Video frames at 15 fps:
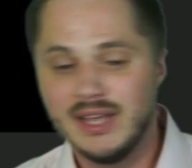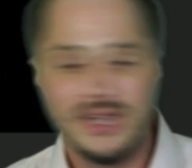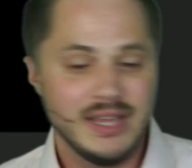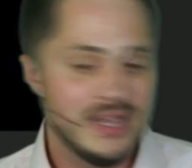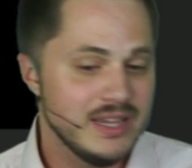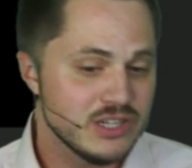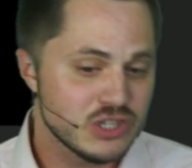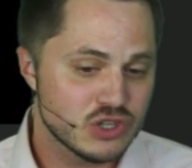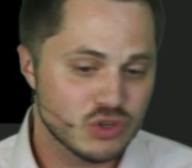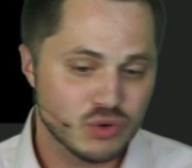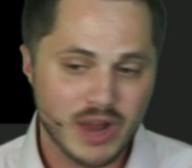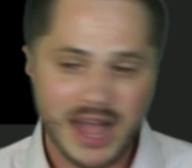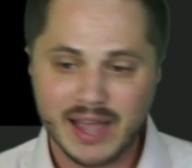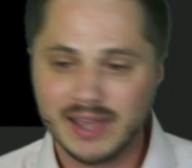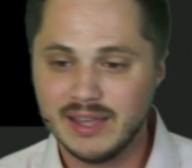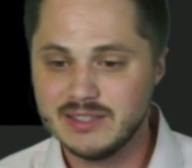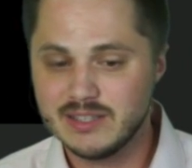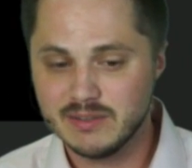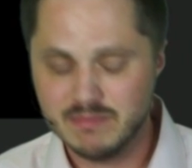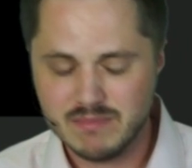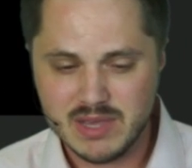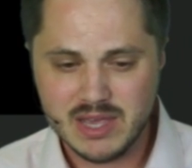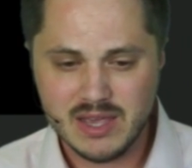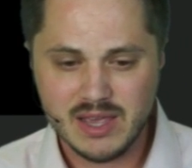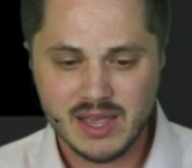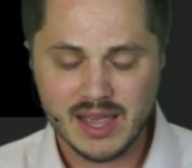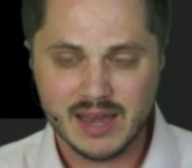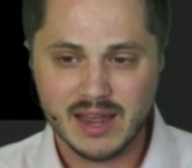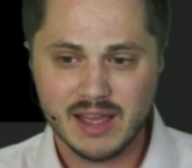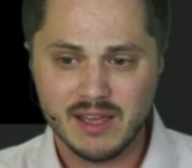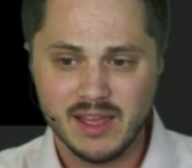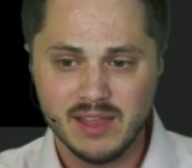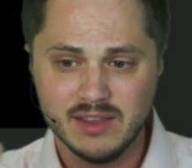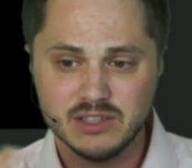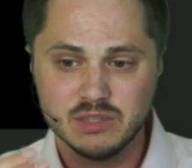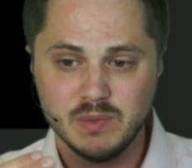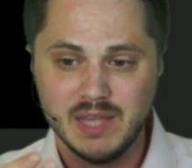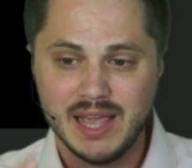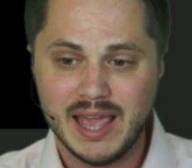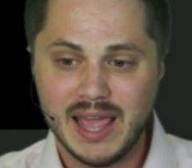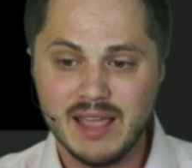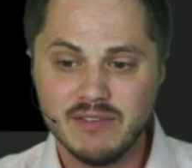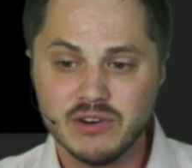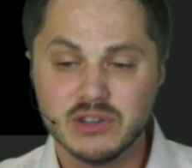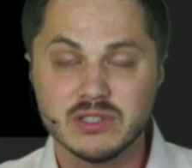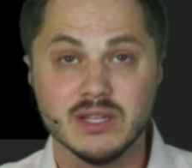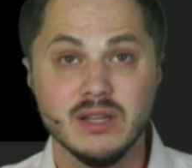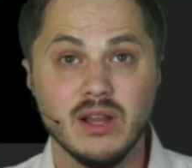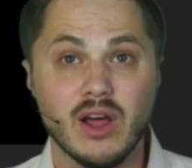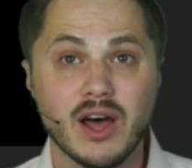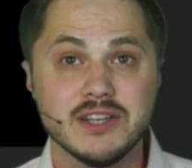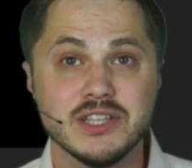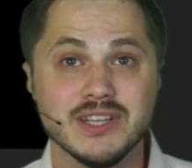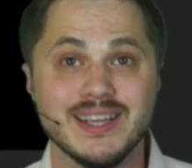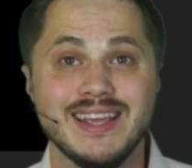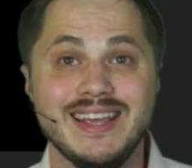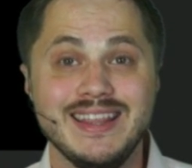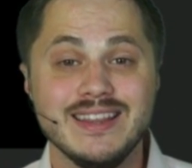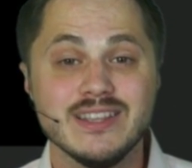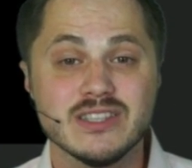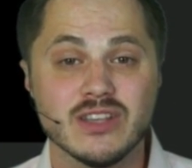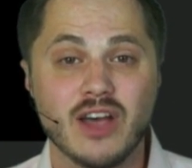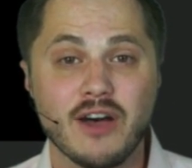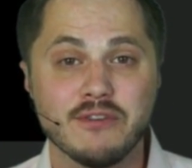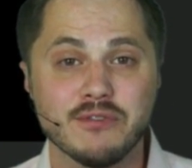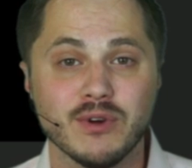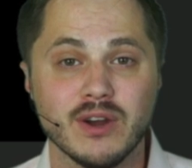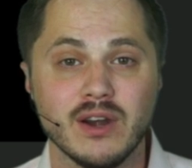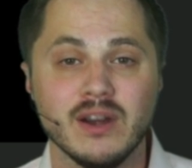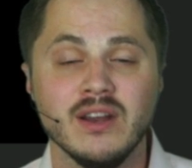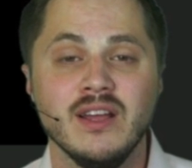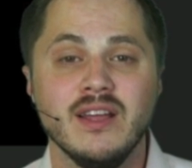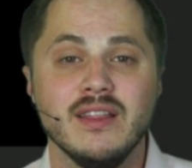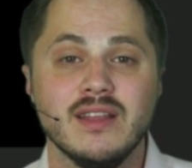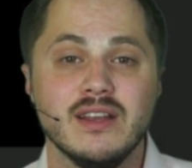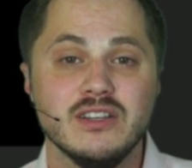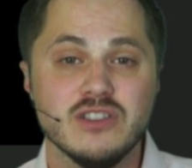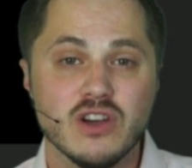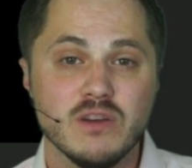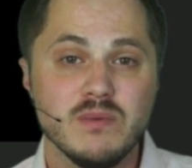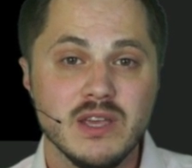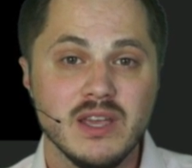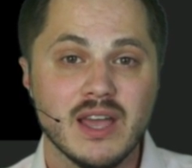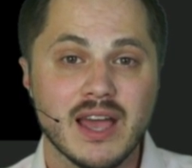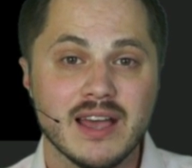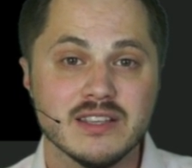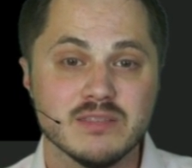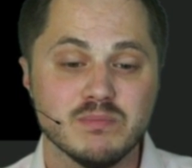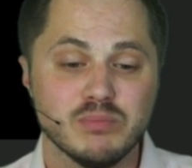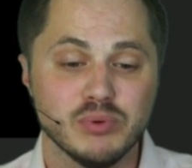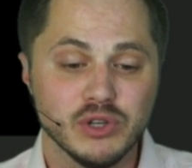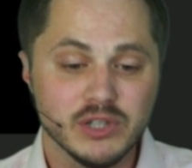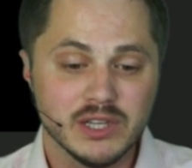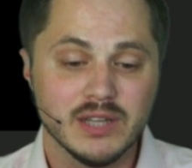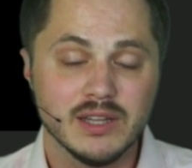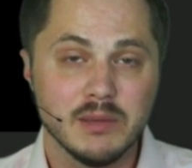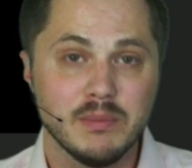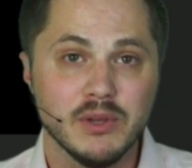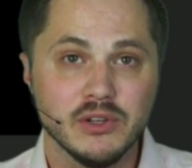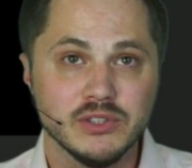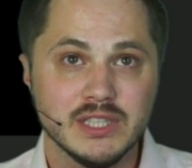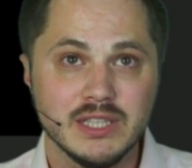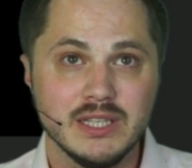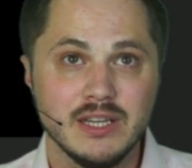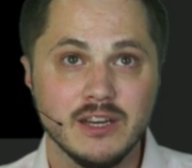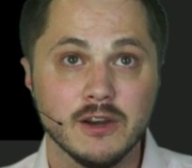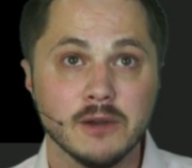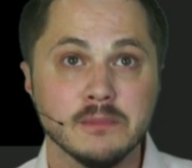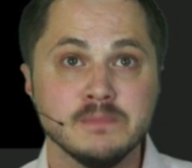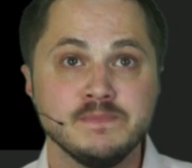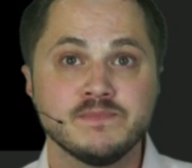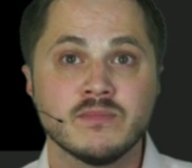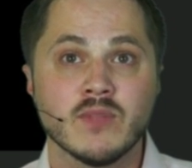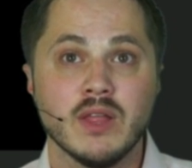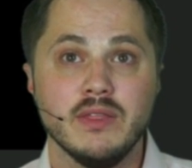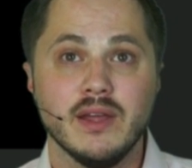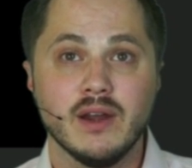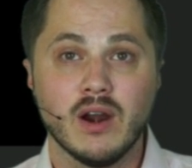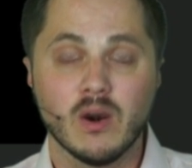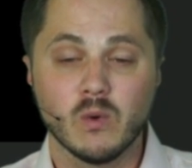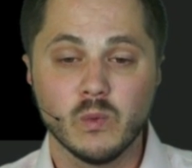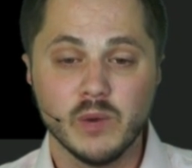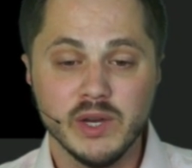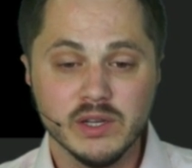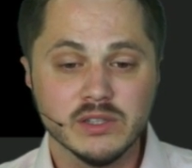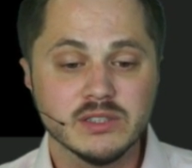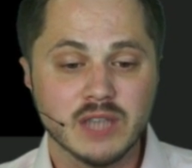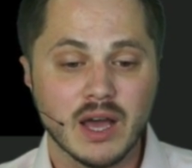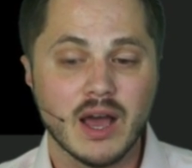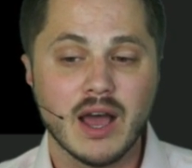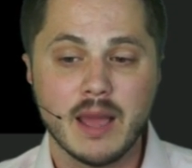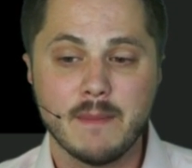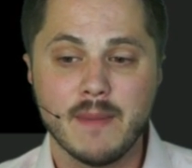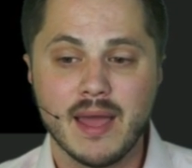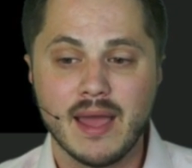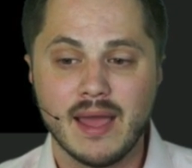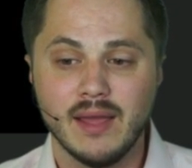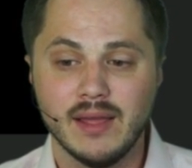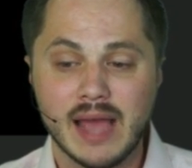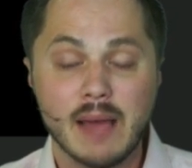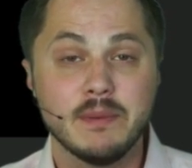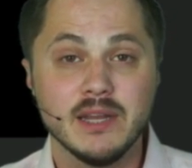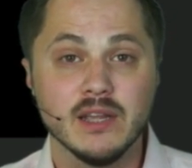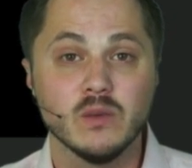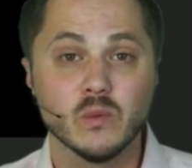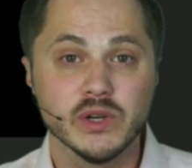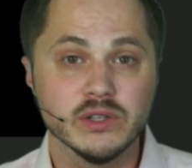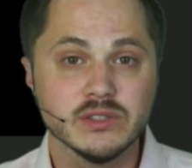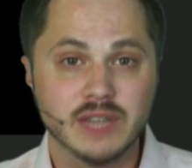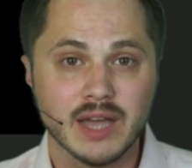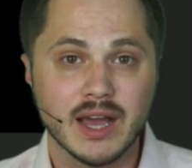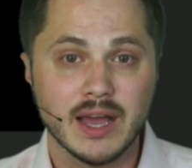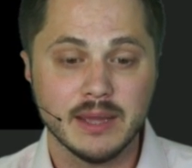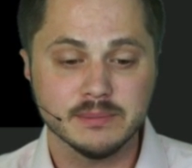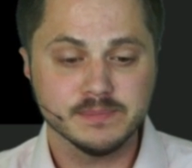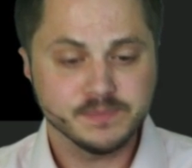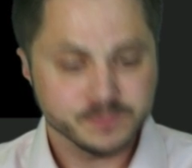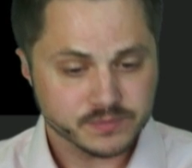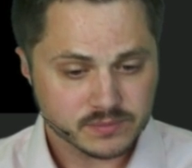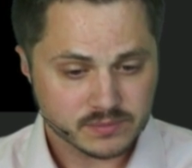He's tracking to me, and there's behaviors and logic in the software that Adobe has brilliantly built in here that are real time, happening in real time,